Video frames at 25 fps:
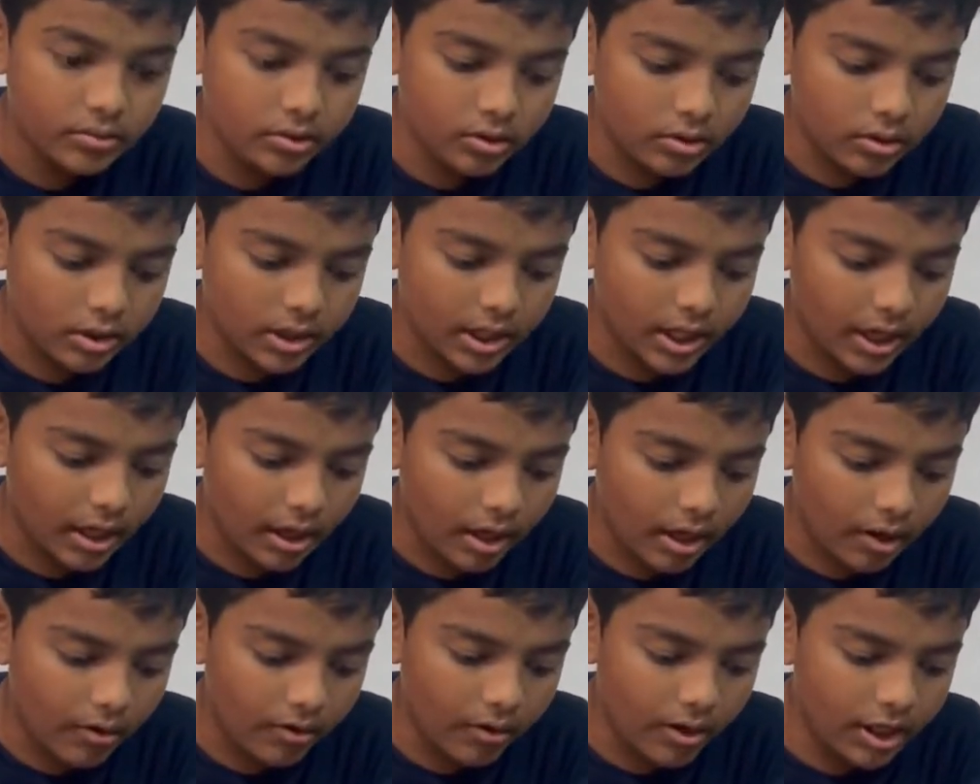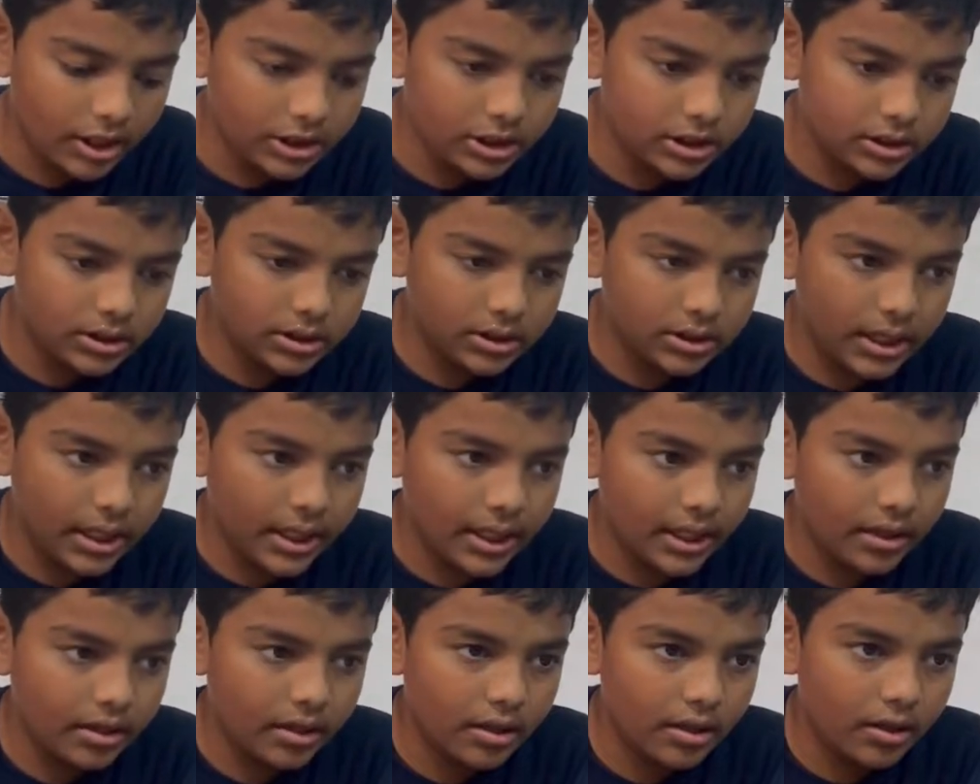Okay, how does,
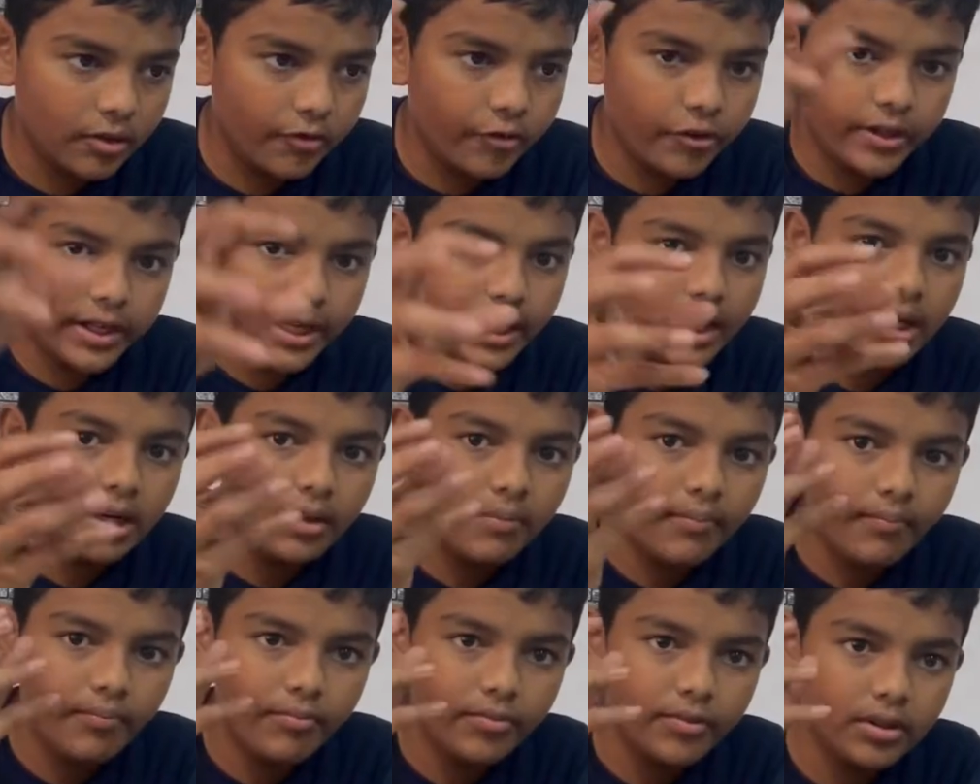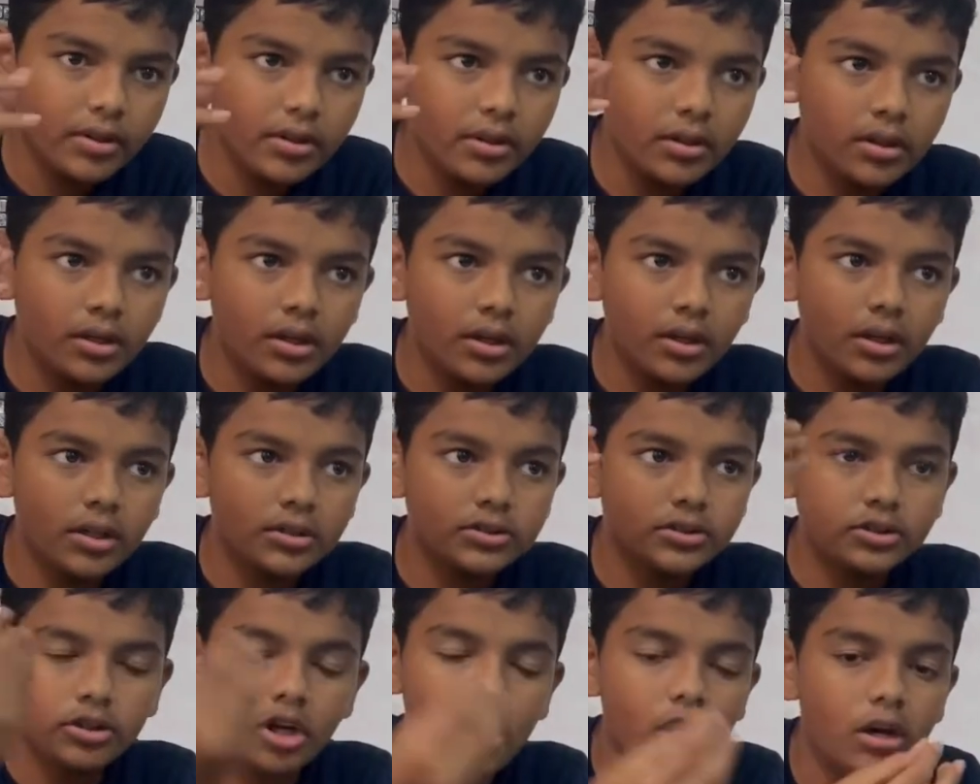like if you take a
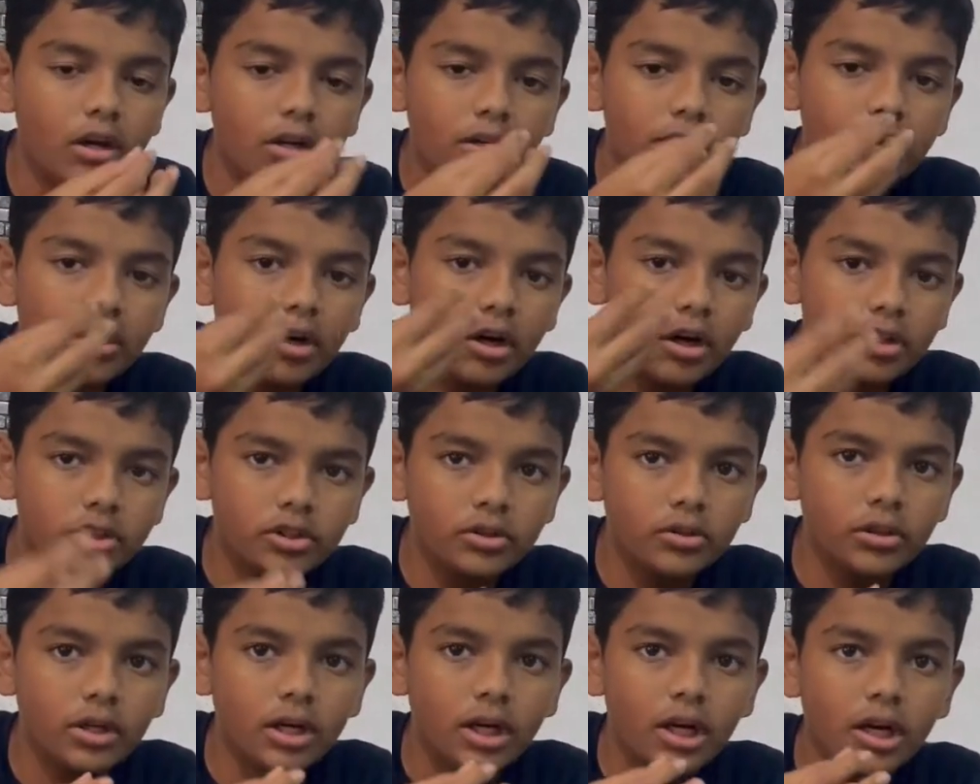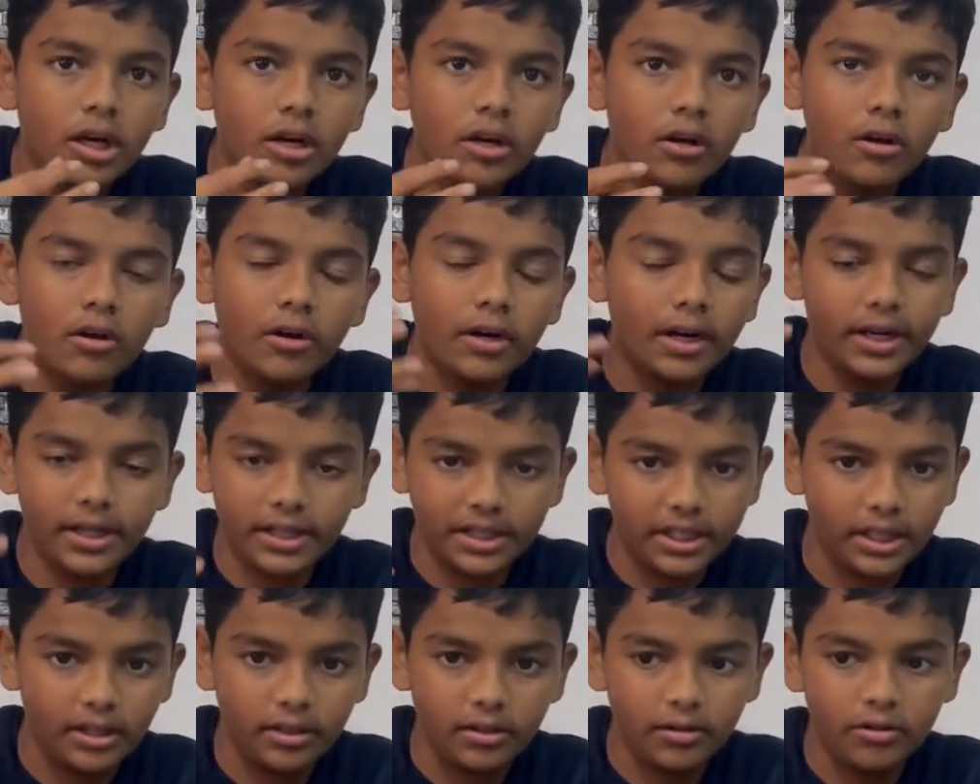salt or sugar or
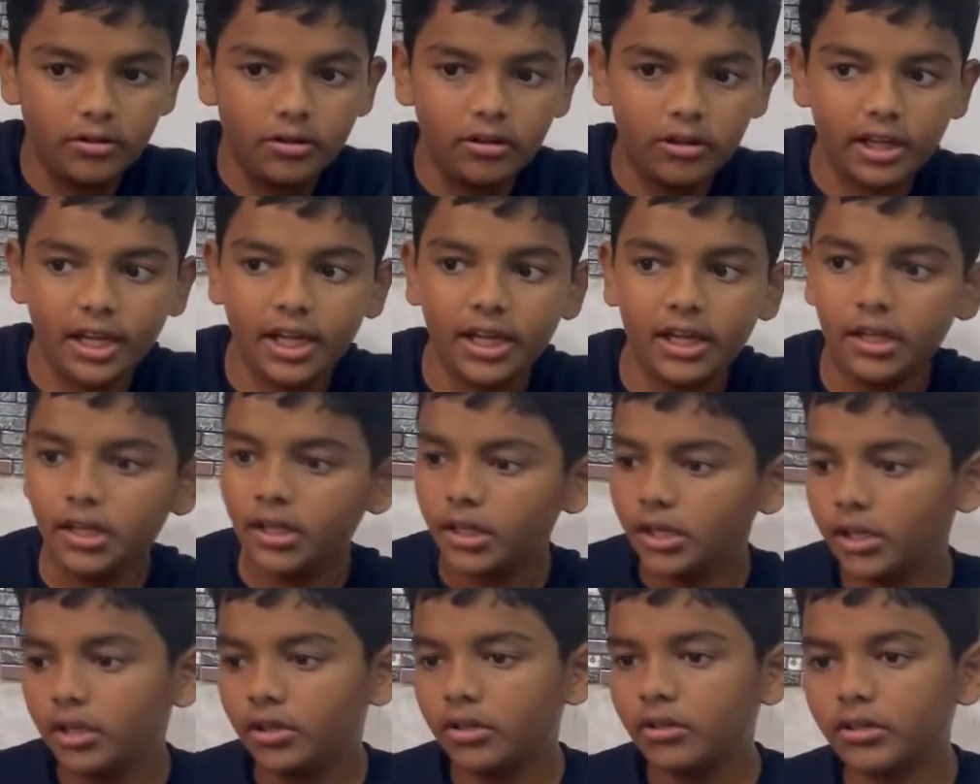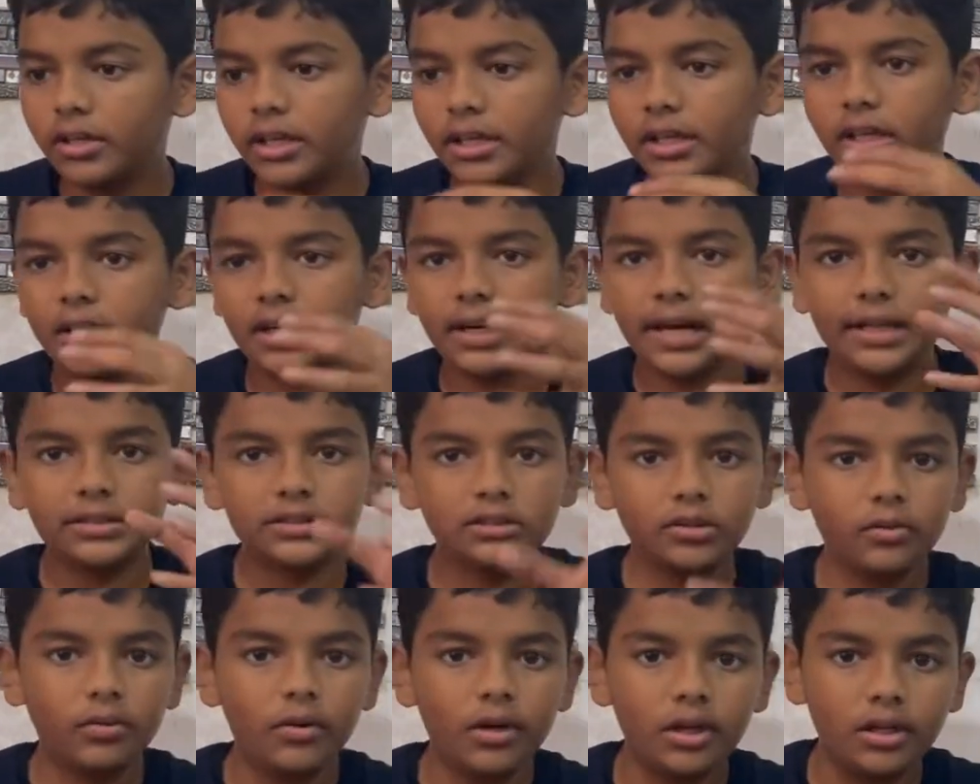anything, okay, you take a glass
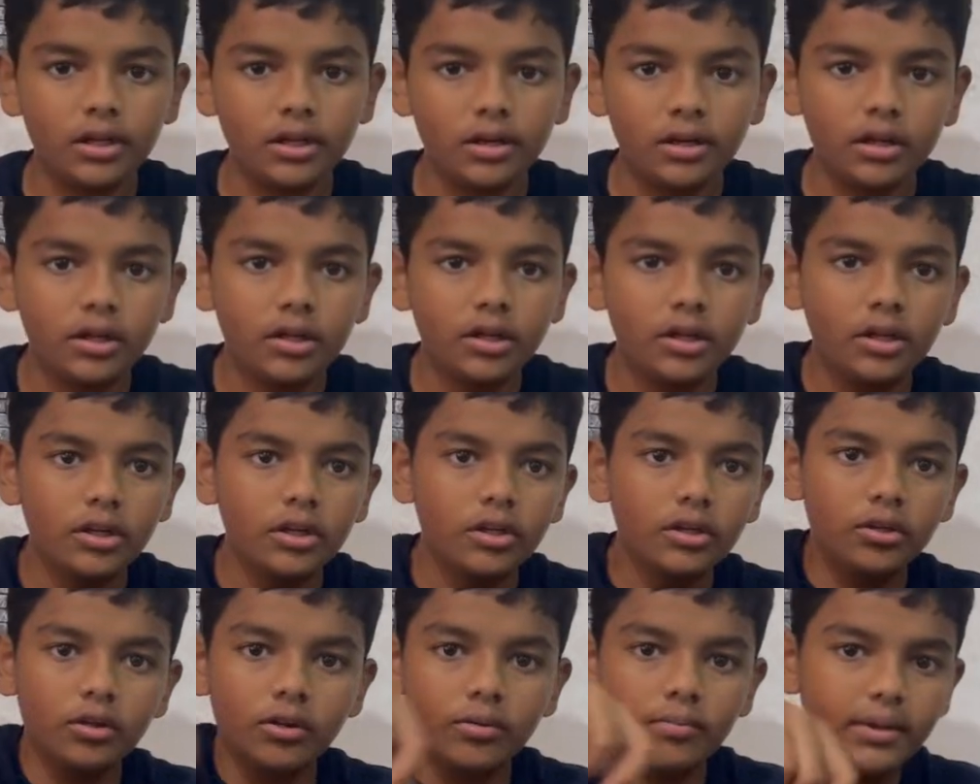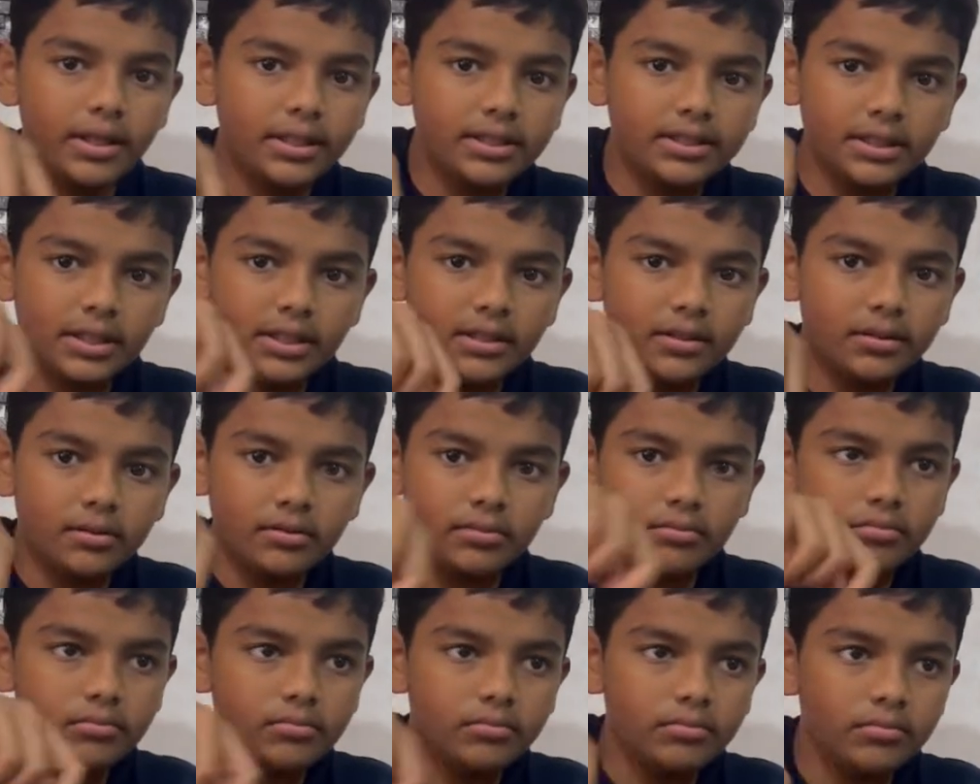of water, you mix it
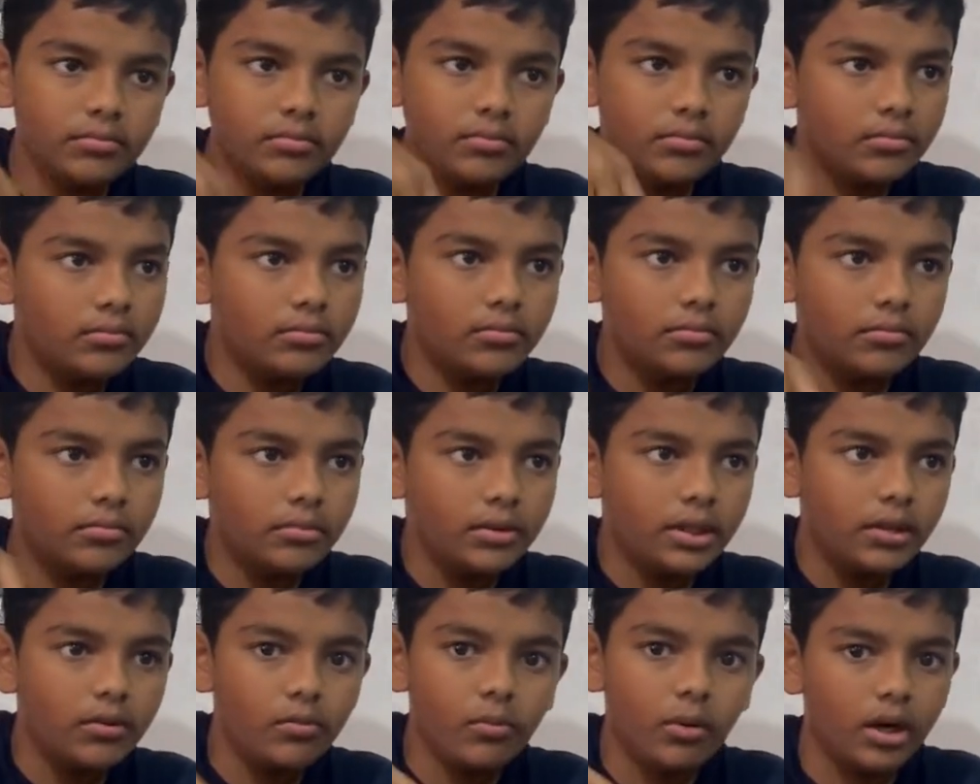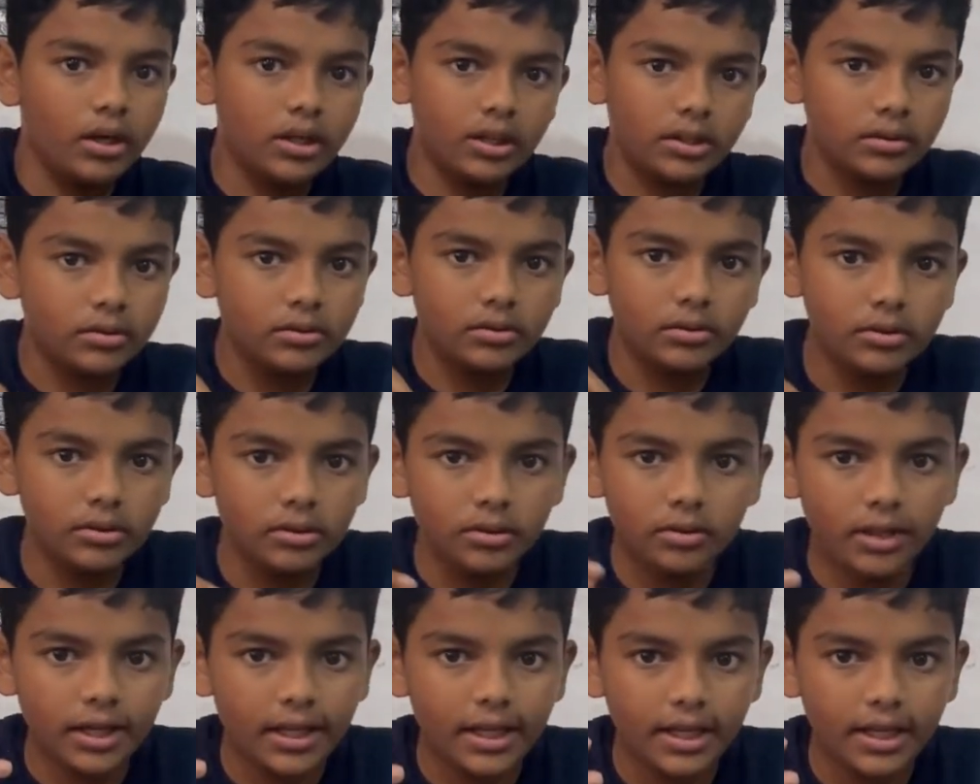in water, you